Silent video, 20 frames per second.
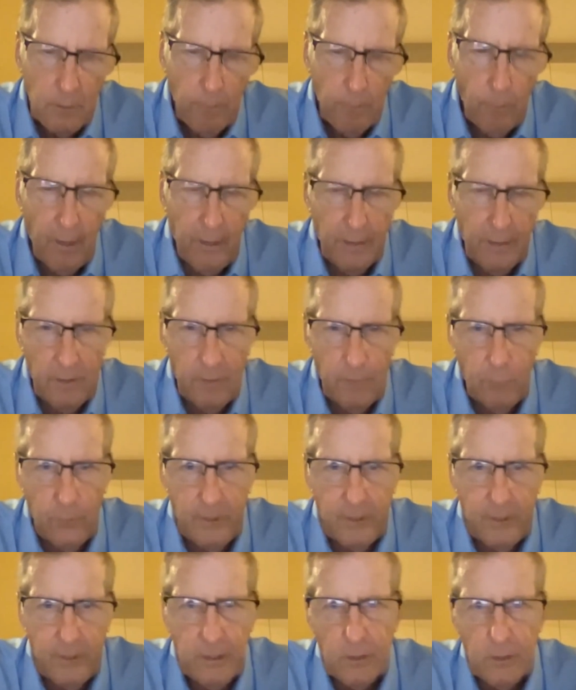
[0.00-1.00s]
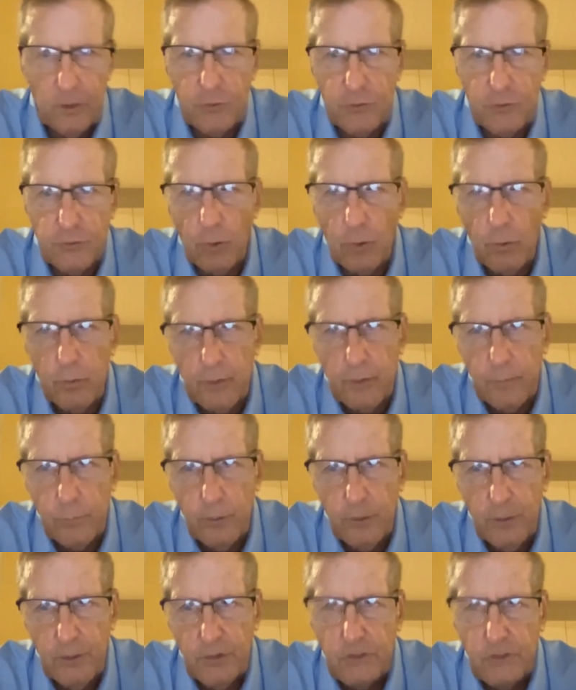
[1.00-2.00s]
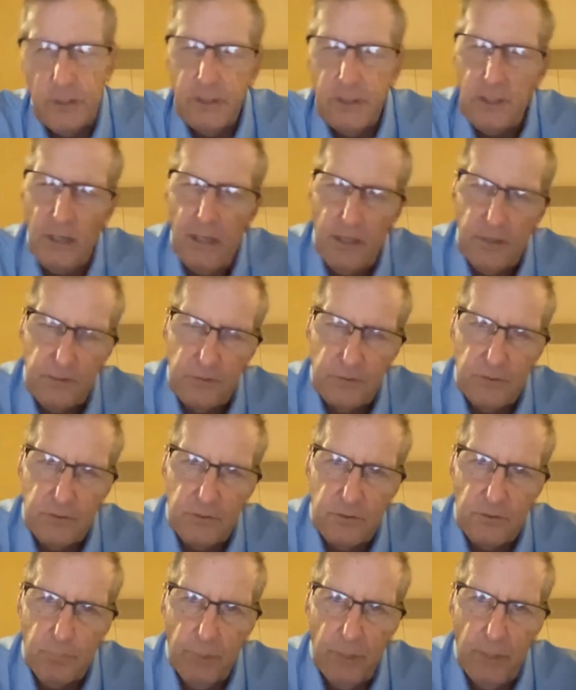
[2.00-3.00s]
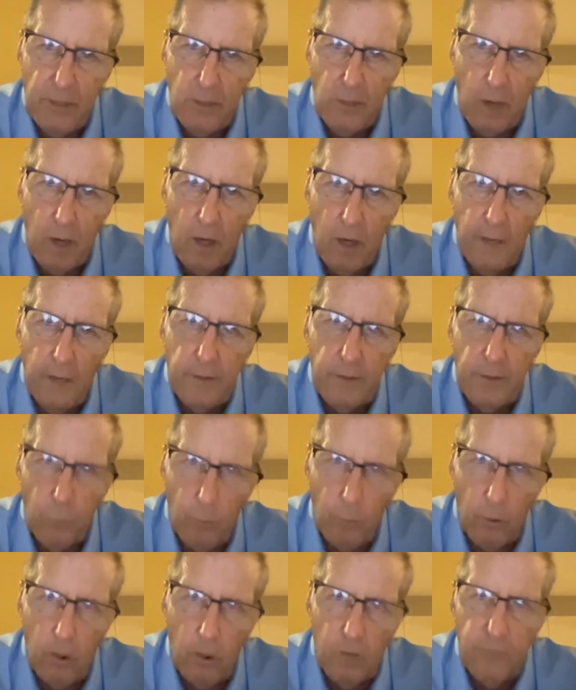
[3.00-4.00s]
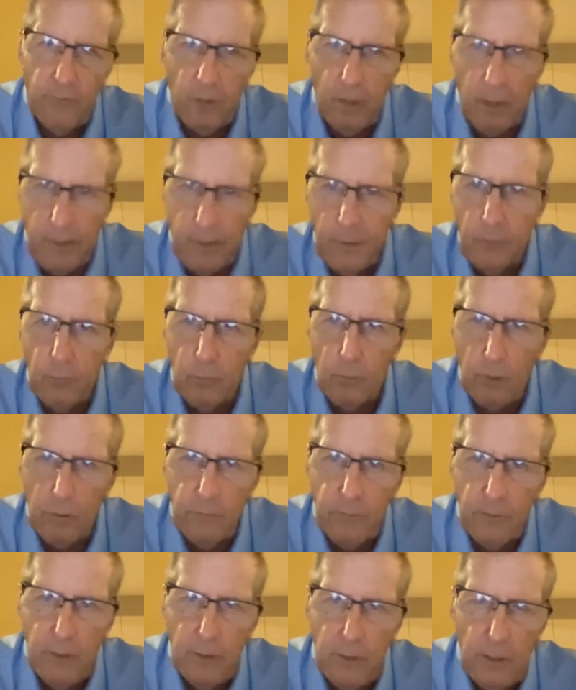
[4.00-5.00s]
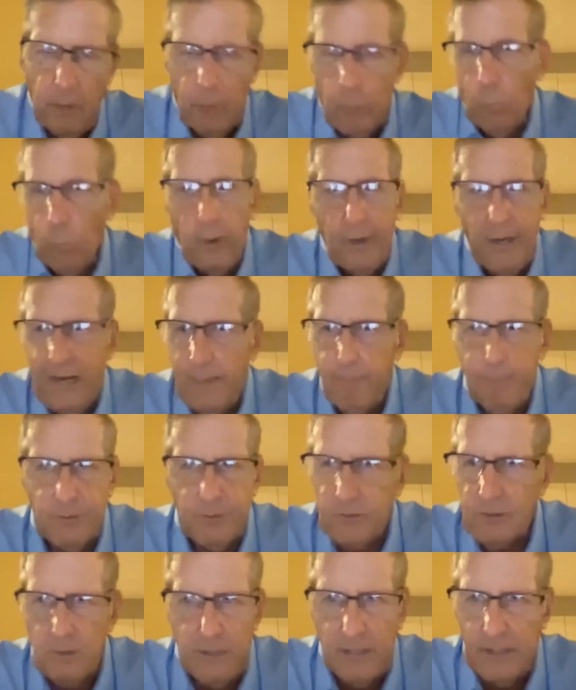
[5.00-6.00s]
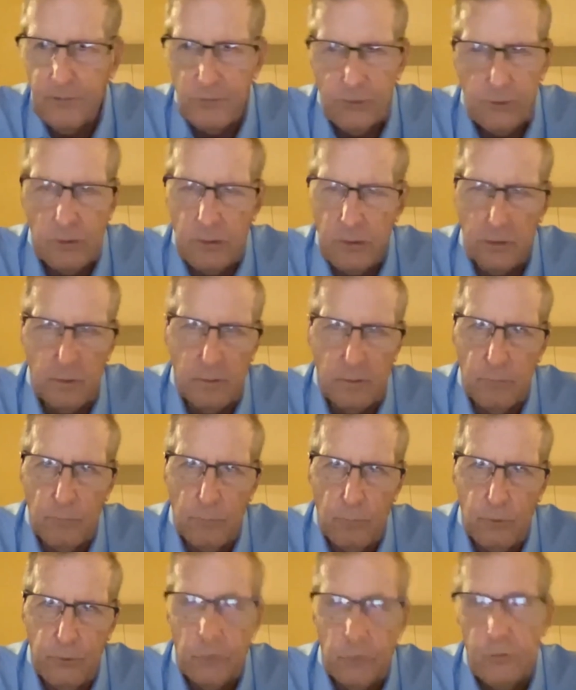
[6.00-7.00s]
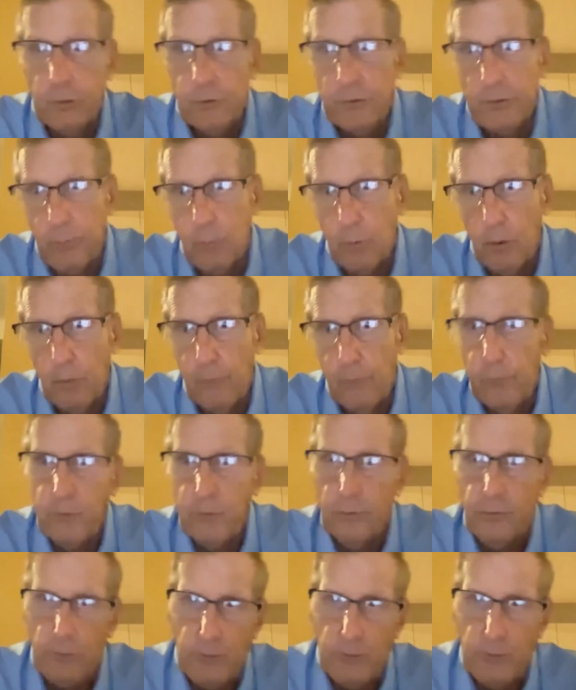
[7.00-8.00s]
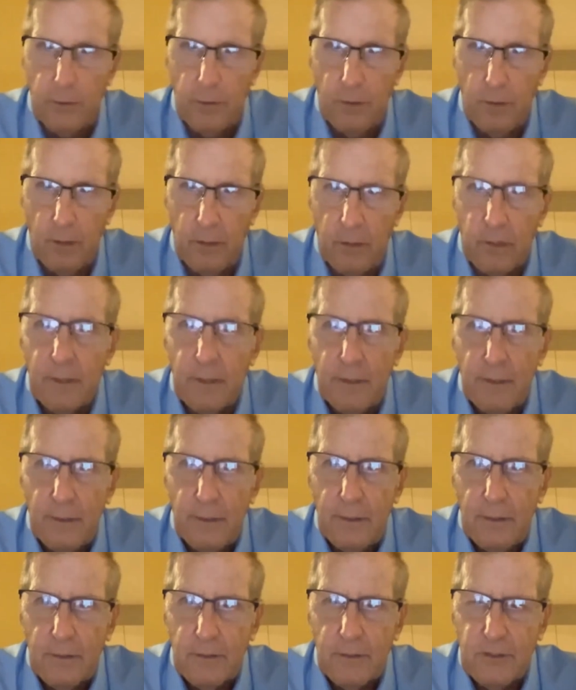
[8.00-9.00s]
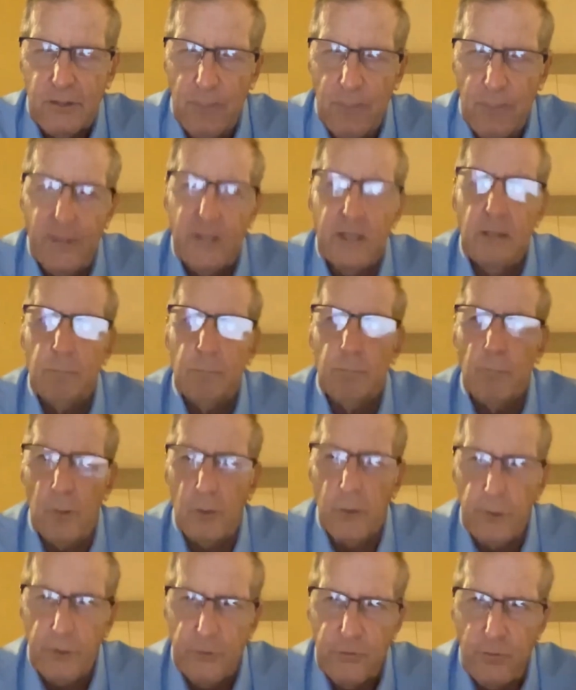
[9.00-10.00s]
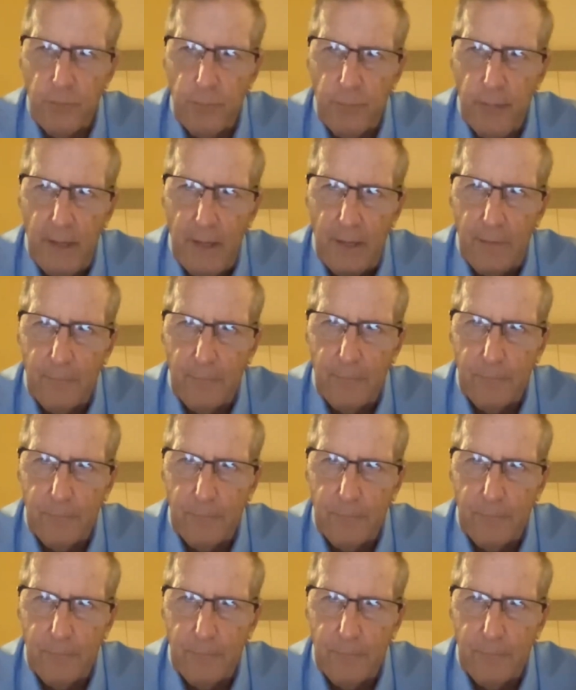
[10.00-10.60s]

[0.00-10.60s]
But if we can control it, we can shut consciousness of pain on and off, on and off. And what happens to that circuit when you turn it off, when you turn it on? Does something emerge from that?